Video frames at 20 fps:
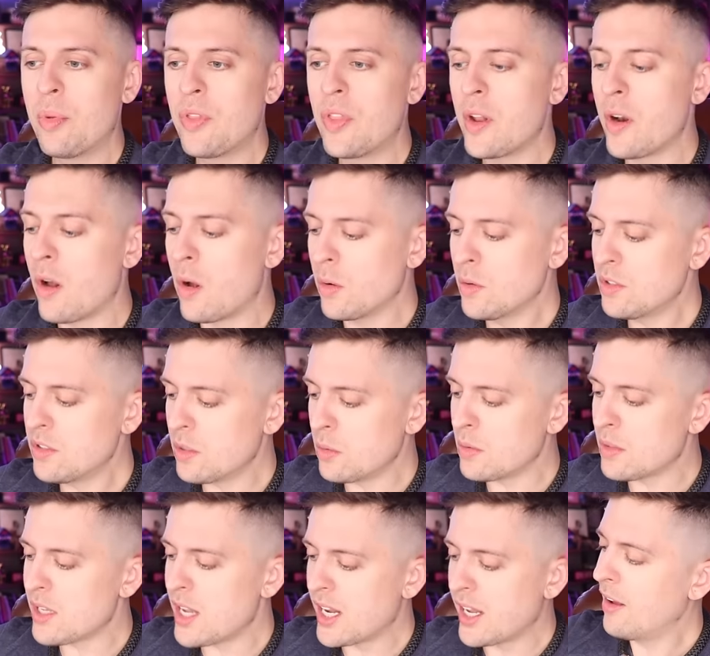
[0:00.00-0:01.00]
But then also
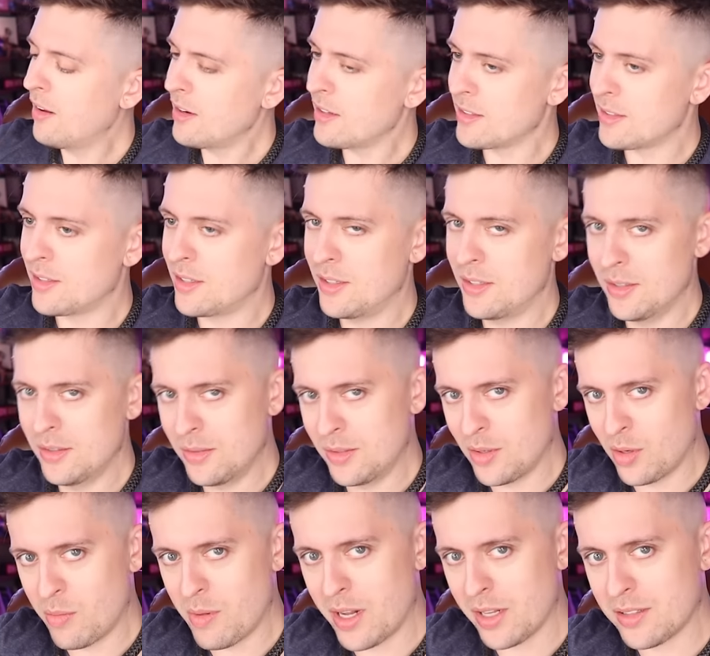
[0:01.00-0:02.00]
was like, how does Hugh
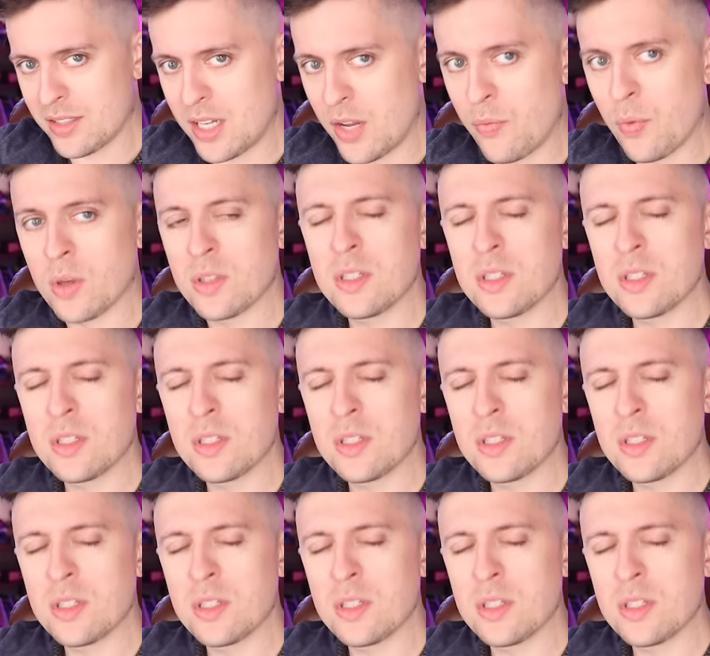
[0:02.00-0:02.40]
know about safe